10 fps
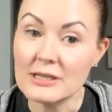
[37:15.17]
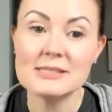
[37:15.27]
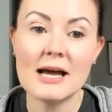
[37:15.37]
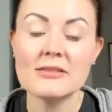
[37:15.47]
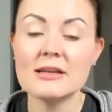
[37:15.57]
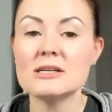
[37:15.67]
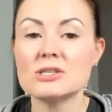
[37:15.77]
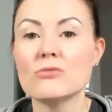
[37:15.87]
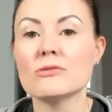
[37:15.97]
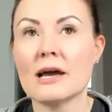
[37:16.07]
It's not that I
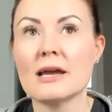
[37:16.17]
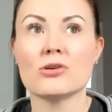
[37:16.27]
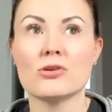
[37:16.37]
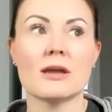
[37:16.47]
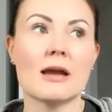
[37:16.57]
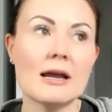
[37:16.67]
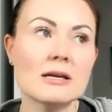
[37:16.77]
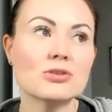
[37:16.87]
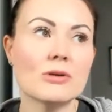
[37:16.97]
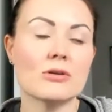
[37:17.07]
don't like cooking. I
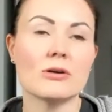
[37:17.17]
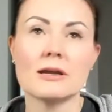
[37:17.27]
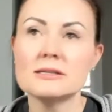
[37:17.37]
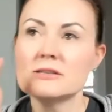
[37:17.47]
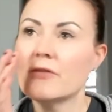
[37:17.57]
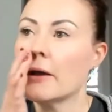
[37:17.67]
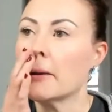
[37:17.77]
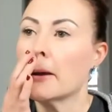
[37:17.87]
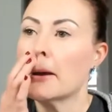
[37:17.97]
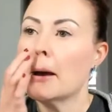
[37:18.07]
enjoy cooking. It's fun.
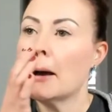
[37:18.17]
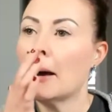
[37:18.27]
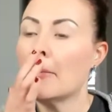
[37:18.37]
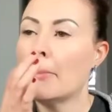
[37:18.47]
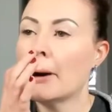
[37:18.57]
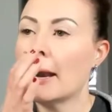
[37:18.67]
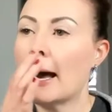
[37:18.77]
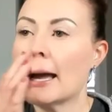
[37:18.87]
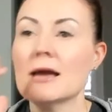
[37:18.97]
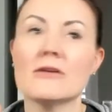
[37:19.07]
But
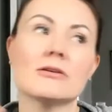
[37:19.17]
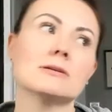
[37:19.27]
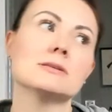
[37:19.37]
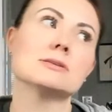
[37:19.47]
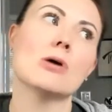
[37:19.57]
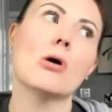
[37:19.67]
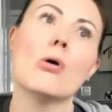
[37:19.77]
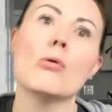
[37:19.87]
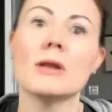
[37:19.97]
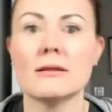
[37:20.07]
I have
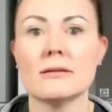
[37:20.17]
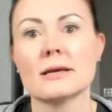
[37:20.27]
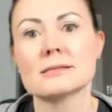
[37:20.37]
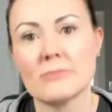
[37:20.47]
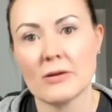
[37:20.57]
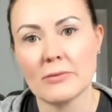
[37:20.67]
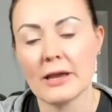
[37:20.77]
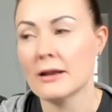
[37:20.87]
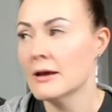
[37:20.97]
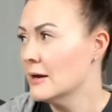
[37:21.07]
so many things on my
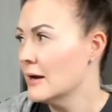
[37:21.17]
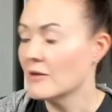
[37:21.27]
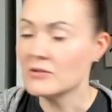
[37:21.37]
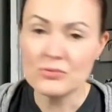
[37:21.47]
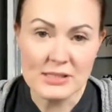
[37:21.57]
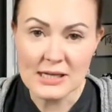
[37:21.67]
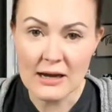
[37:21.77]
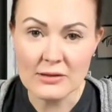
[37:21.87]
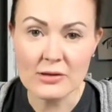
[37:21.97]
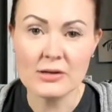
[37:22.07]
plate. I have twin
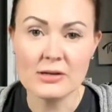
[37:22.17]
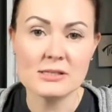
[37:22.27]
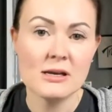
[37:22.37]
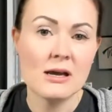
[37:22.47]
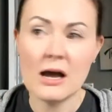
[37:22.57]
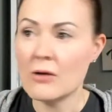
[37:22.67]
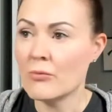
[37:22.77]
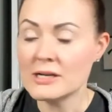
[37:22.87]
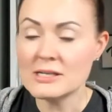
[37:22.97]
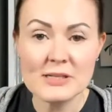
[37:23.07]
toddlers. I
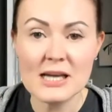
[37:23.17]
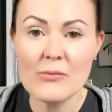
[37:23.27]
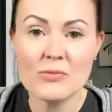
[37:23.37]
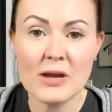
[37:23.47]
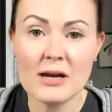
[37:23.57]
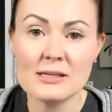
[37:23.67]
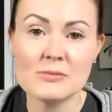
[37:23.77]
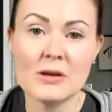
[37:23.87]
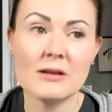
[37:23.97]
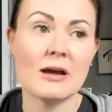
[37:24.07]
want to spend time with my
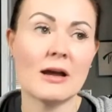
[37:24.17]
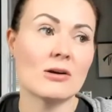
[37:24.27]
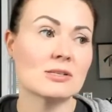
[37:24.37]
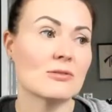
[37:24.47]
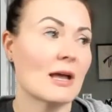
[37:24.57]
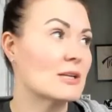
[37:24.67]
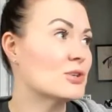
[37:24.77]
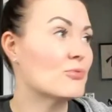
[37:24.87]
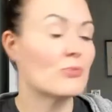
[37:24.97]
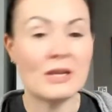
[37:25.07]
husband. I also like
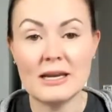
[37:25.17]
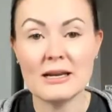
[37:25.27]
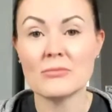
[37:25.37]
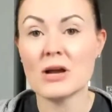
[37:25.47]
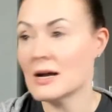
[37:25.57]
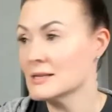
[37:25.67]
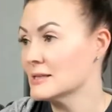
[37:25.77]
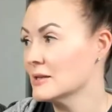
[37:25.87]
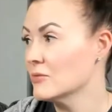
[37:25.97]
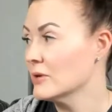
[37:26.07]
to read. I'm
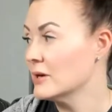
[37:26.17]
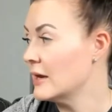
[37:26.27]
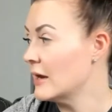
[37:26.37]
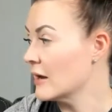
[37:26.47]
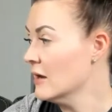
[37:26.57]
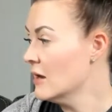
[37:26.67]
constantly reading.